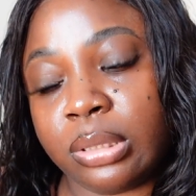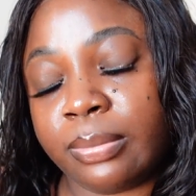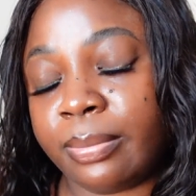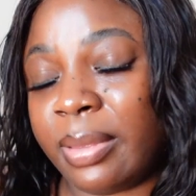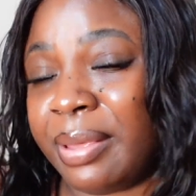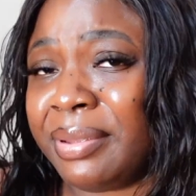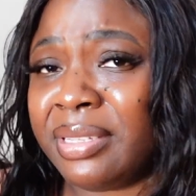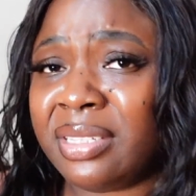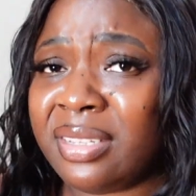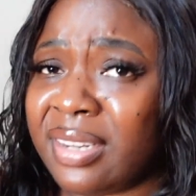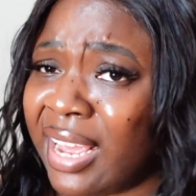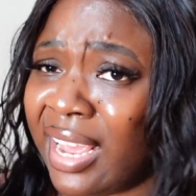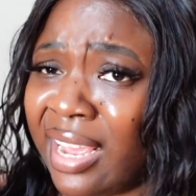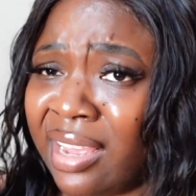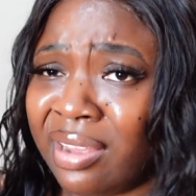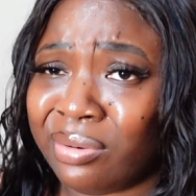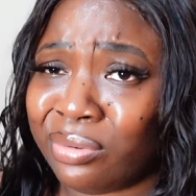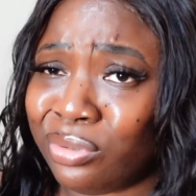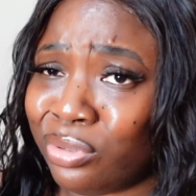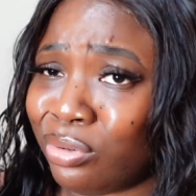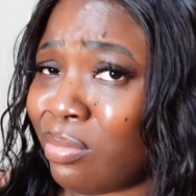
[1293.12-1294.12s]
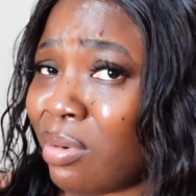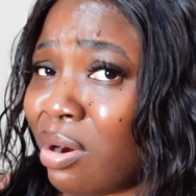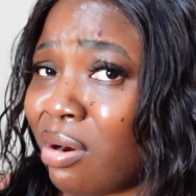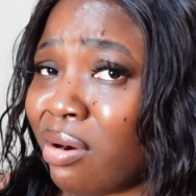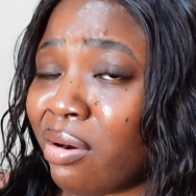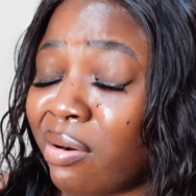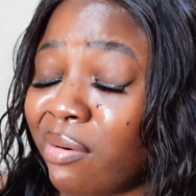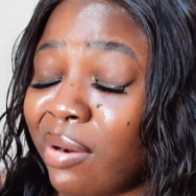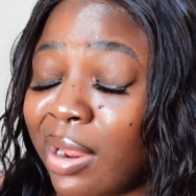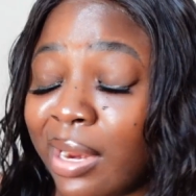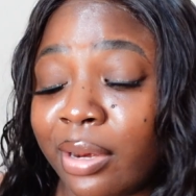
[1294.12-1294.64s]
maybe today or
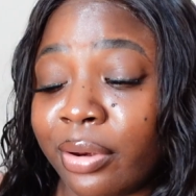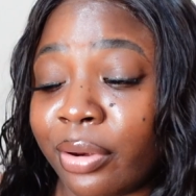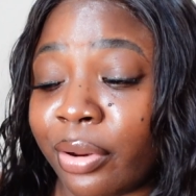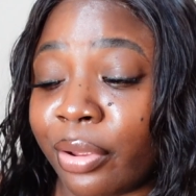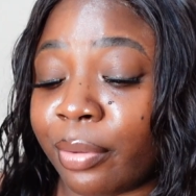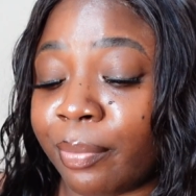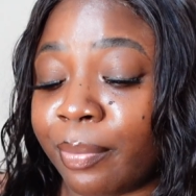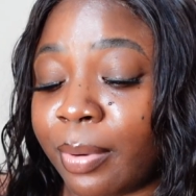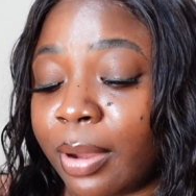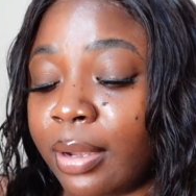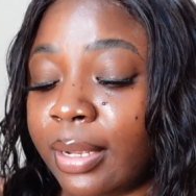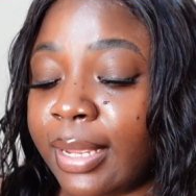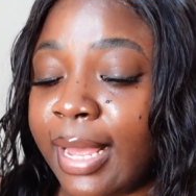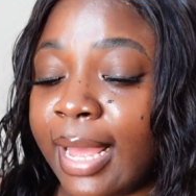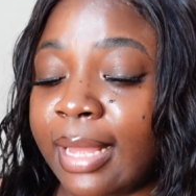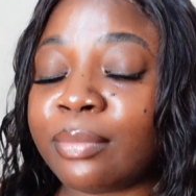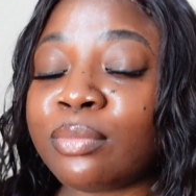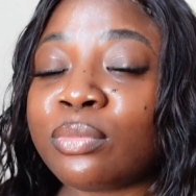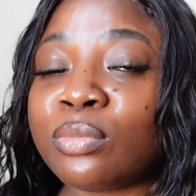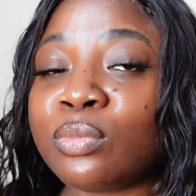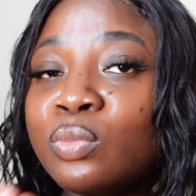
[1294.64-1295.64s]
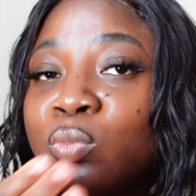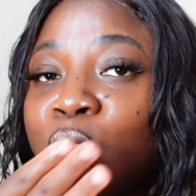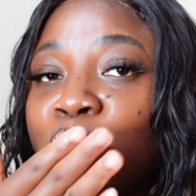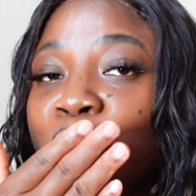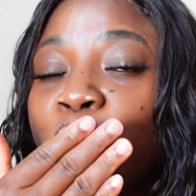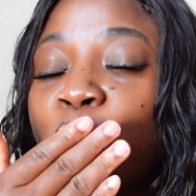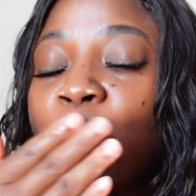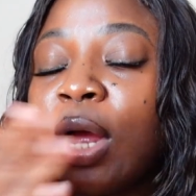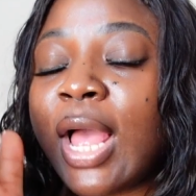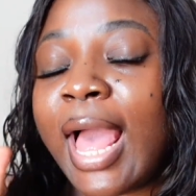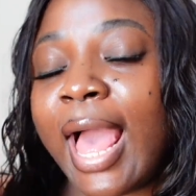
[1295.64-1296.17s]
tomorrow. I don't know, but yeah,
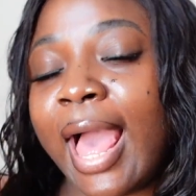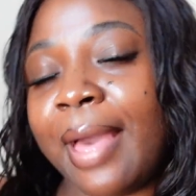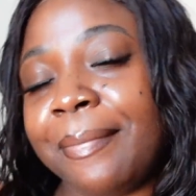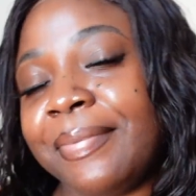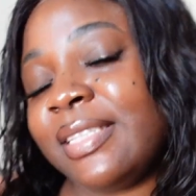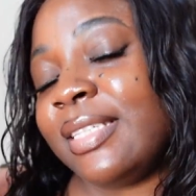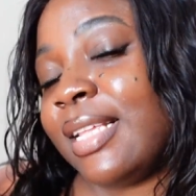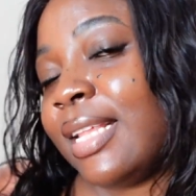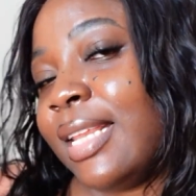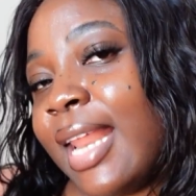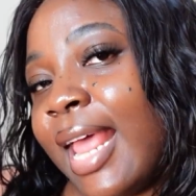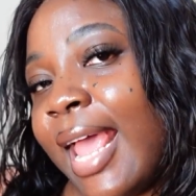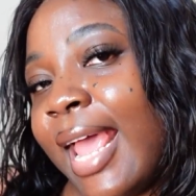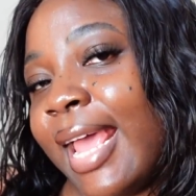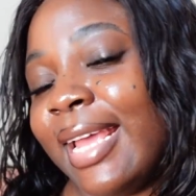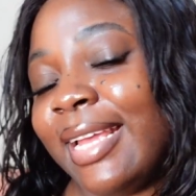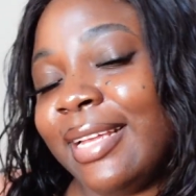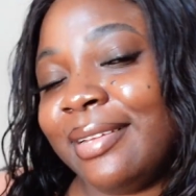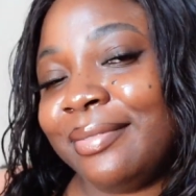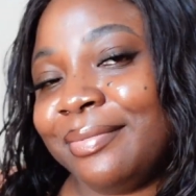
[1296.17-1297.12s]
happy Sunday.